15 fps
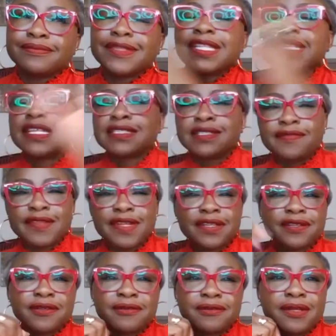Let's leave that
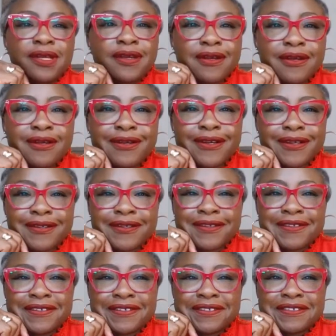alone.
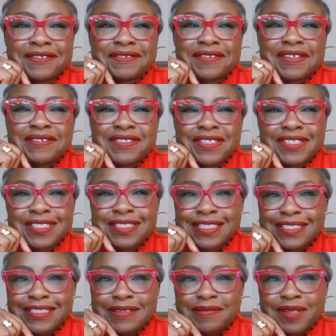I was going to say
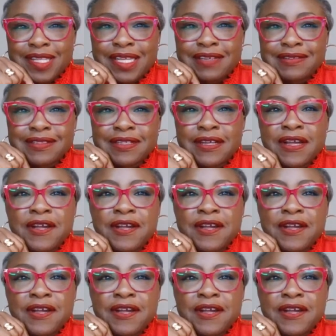something else.